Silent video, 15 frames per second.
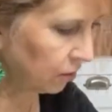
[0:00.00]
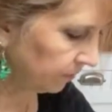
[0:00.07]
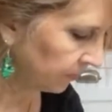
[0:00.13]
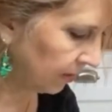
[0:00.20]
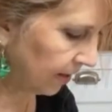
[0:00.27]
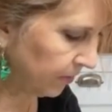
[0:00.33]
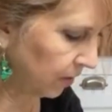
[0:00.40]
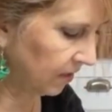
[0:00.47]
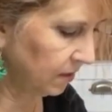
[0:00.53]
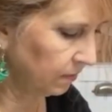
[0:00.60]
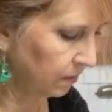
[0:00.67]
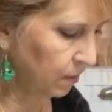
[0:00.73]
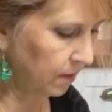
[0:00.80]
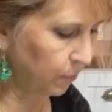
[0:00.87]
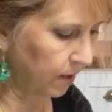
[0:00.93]
getting a
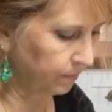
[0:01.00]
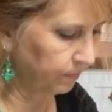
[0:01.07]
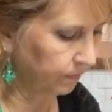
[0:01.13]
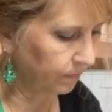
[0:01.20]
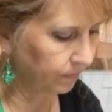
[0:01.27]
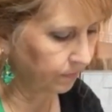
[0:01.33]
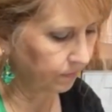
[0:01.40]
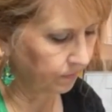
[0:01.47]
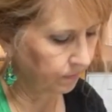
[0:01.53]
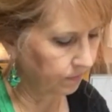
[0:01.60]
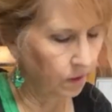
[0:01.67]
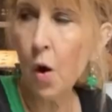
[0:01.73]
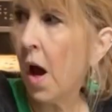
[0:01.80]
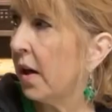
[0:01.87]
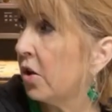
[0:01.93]
printable
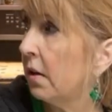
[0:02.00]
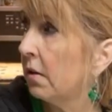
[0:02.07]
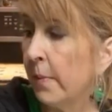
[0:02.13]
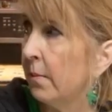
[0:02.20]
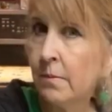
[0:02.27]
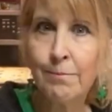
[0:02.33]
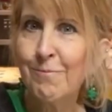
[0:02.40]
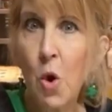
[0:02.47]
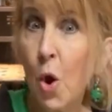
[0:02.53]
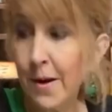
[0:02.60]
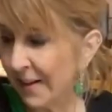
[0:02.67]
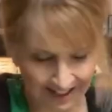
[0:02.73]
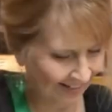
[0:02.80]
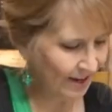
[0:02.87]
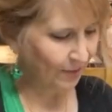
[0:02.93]
to
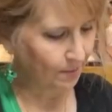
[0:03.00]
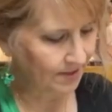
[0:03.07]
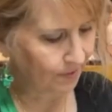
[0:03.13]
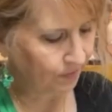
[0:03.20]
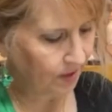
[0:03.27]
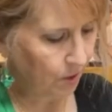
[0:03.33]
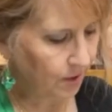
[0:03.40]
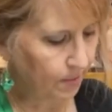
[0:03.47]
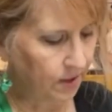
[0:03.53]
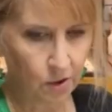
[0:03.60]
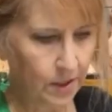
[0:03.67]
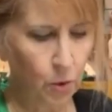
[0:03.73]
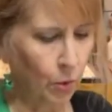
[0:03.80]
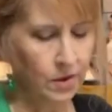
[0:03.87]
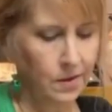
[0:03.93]
get the air
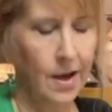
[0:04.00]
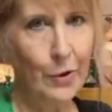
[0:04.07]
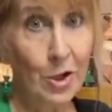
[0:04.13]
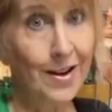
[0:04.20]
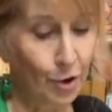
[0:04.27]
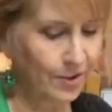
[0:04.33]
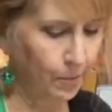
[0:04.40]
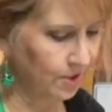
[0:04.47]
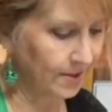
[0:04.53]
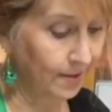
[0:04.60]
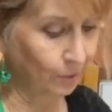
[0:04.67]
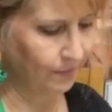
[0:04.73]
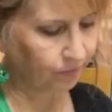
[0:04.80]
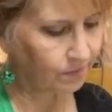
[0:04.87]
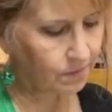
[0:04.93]
bubbles out, if
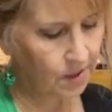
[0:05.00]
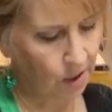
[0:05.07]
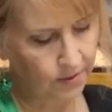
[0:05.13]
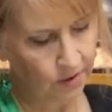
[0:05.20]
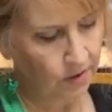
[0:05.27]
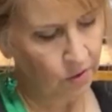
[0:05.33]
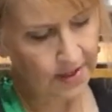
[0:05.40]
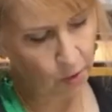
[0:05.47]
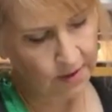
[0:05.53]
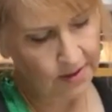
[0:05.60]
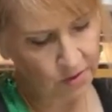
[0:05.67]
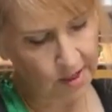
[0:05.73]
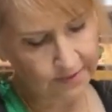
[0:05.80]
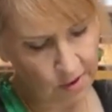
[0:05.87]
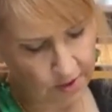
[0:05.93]
you take a
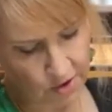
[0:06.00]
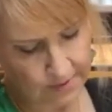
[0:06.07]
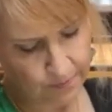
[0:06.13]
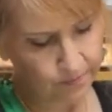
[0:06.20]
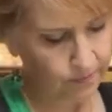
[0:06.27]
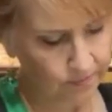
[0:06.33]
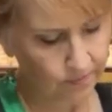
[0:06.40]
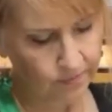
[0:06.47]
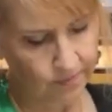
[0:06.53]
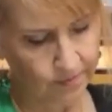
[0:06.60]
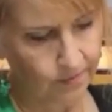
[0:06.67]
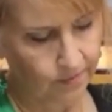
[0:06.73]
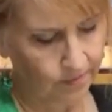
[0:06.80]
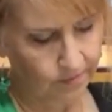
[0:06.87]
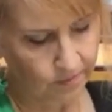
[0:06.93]
hot blow dryer
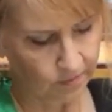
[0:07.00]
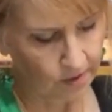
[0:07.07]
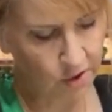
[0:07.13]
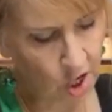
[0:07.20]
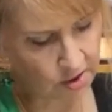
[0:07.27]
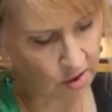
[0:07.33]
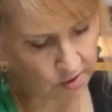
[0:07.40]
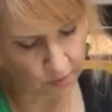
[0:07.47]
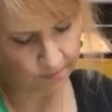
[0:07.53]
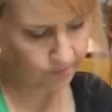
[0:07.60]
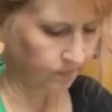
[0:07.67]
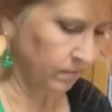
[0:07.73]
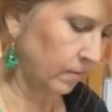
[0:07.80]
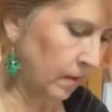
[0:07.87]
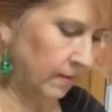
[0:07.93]
and blow dry it
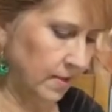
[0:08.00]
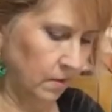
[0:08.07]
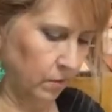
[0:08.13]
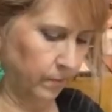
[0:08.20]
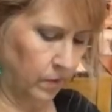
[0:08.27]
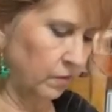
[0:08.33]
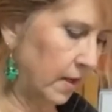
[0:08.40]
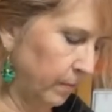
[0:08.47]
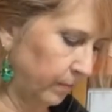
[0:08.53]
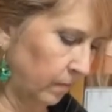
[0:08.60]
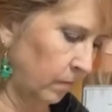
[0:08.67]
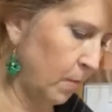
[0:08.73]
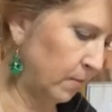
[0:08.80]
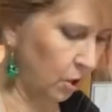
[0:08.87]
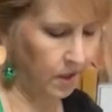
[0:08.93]
and use some
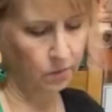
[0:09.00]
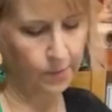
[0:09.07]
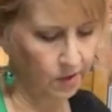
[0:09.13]
saran